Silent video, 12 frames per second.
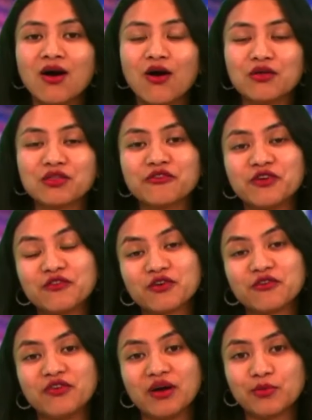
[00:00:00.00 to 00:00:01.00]
On the 5th
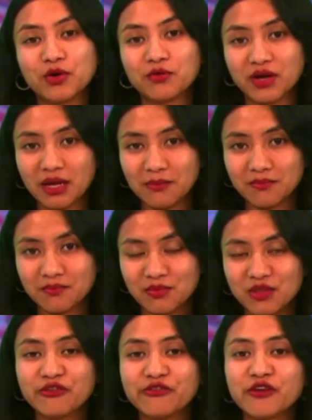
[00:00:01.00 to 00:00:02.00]
of February,
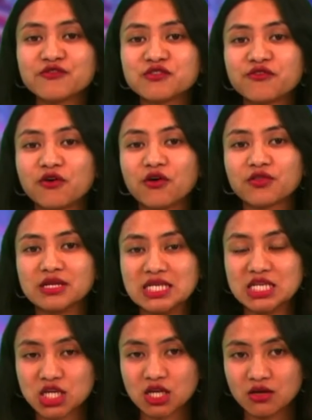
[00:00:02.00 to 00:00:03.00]
the 54th
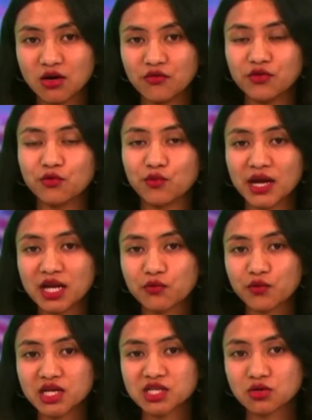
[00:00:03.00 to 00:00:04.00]
edition of the
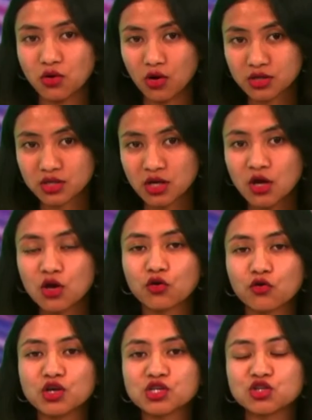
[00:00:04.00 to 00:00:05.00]
running race called
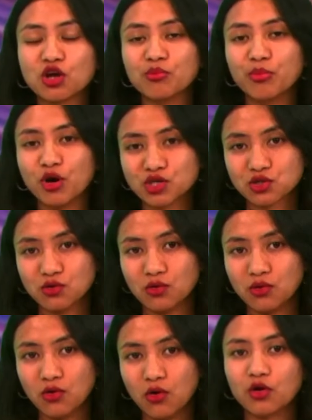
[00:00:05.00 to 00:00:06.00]
Cross Don
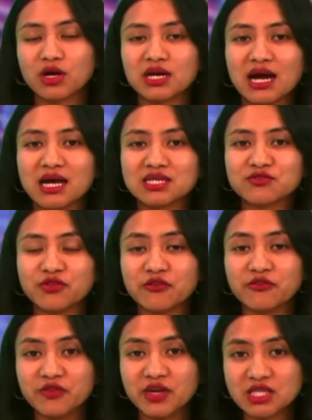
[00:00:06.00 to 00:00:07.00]
Bosco, organized for
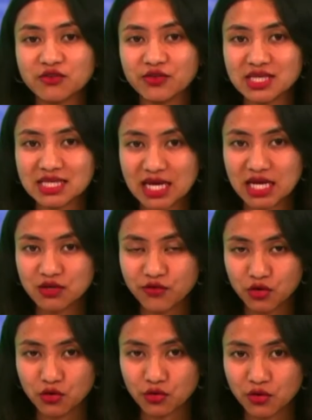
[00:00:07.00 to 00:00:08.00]
the Feast of the Saint
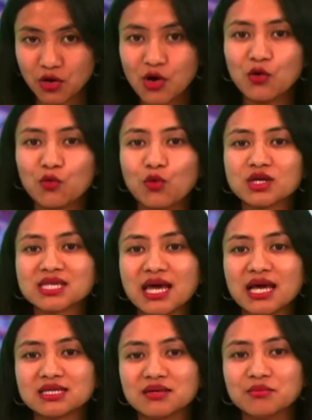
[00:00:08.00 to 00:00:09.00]
of Youth, was
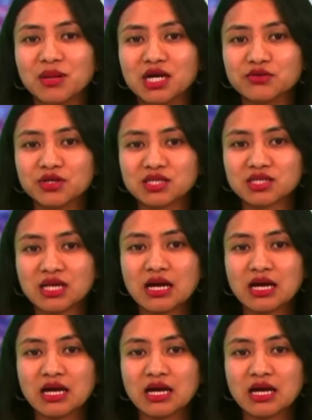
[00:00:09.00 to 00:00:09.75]
held in Madrid's